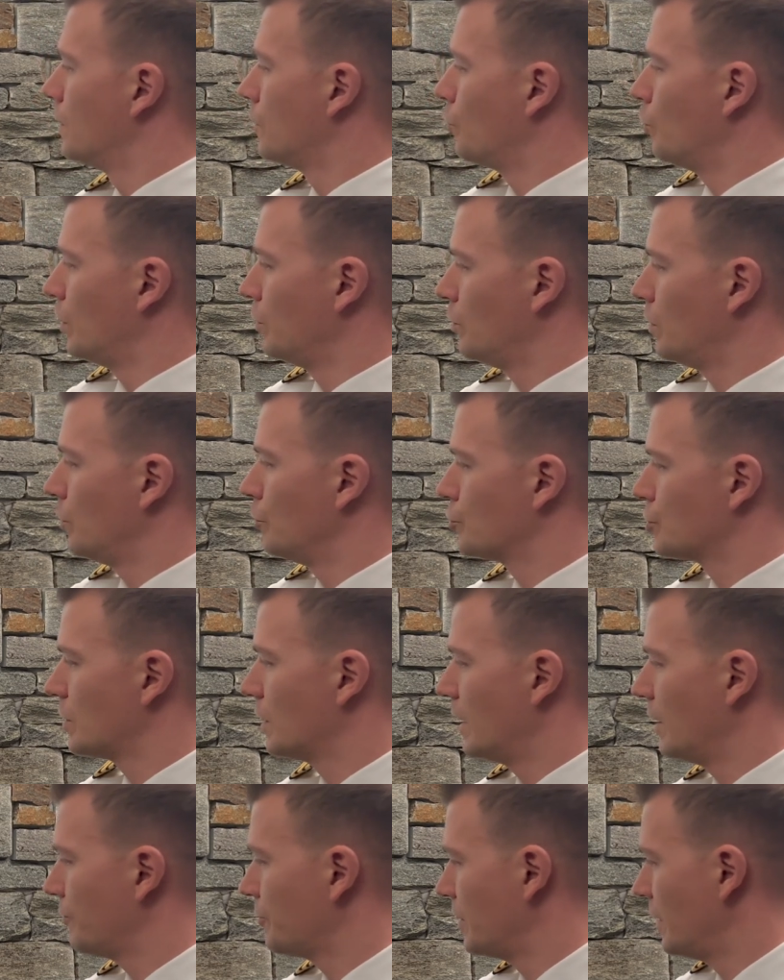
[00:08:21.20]
When we lose the
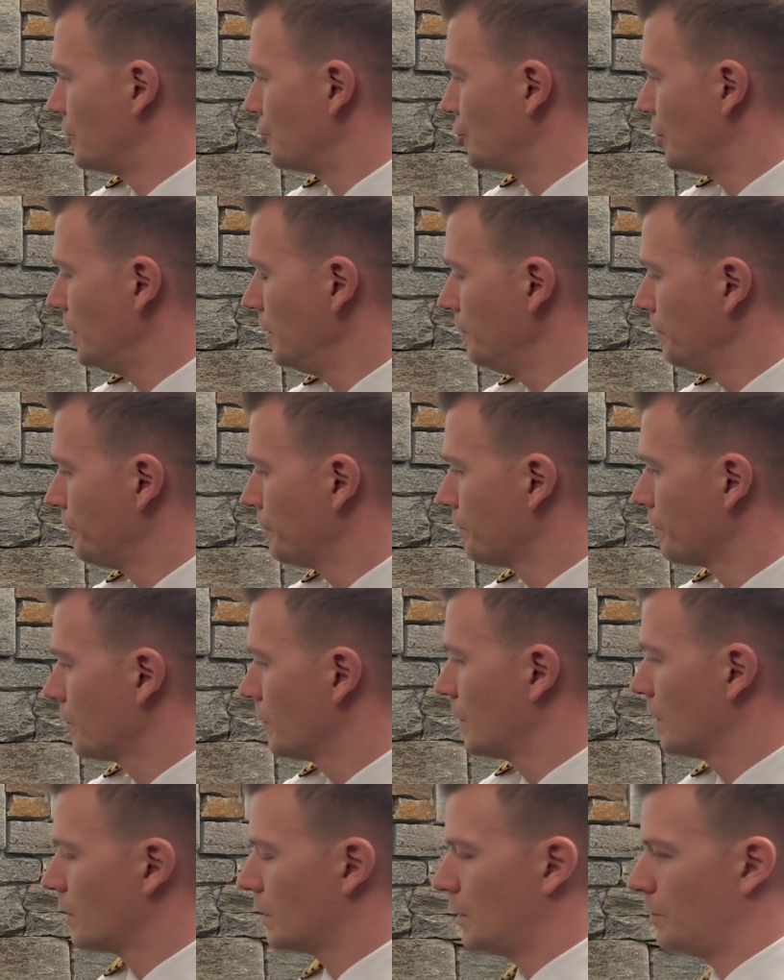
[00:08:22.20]
left engine,
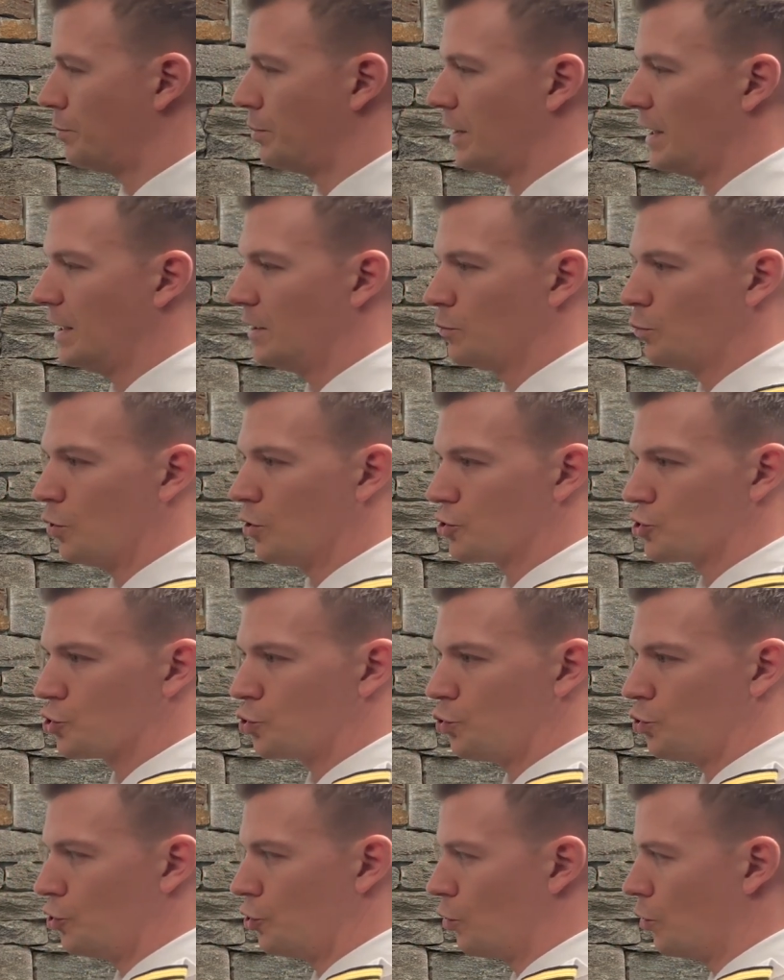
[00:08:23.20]
the plane wants
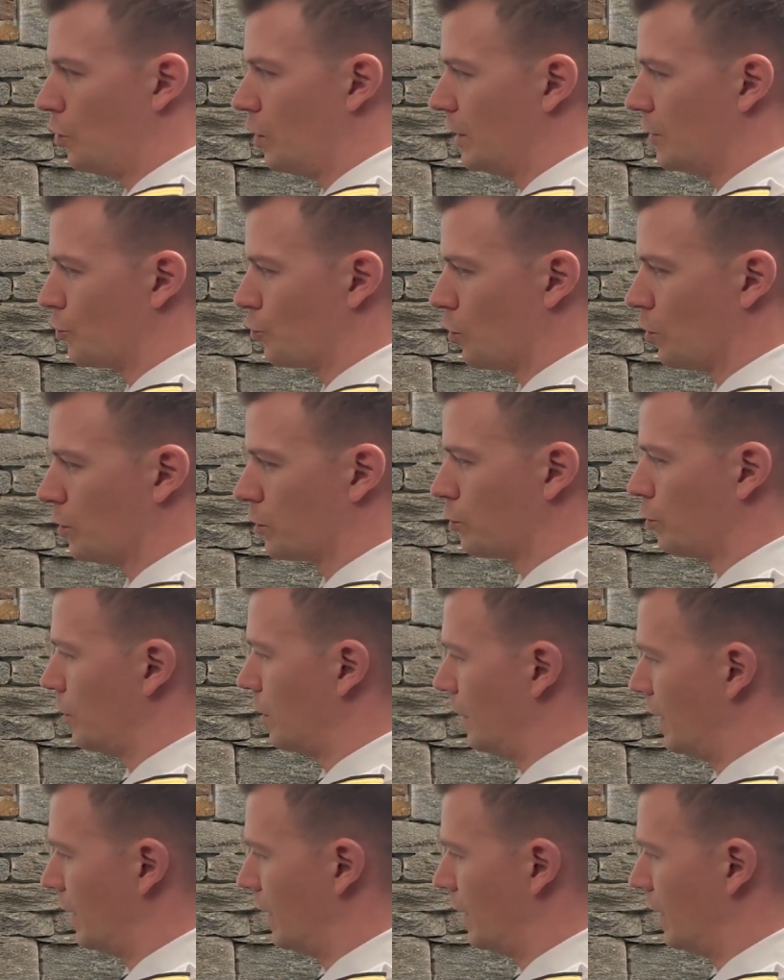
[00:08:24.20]
to yaw and roll to the